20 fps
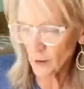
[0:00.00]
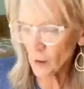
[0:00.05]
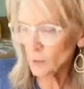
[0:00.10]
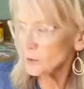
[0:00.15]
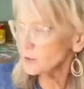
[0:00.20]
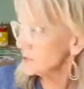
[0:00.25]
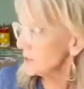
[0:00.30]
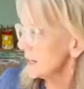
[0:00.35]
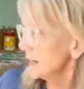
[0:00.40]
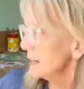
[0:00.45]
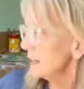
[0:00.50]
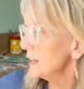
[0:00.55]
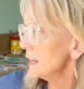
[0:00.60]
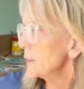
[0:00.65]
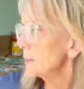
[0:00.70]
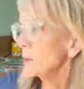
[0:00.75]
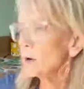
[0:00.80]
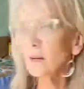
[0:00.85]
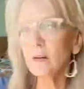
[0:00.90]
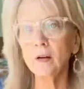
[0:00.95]
almost like a
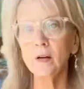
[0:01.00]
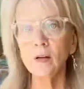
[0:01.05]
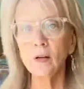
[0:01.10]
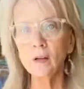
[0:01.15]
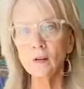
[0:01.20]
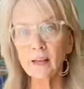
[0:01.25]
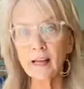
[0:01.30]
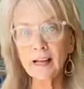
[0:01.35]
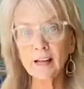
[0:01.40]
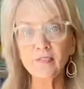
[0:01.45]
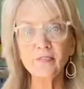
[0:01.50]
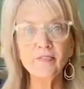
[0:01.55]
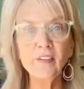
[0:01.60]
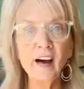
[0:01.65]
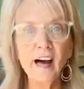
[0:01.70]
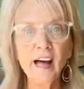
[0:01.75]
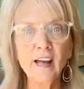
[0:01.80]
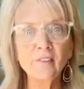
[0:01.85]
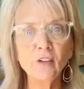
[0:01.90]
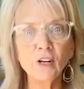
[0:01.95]
number, like a
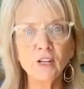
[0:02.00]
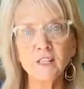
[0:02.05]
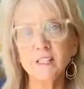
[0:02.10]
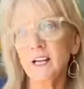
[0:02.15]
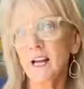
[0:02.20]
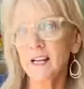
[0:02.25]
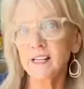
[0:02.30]
5 on a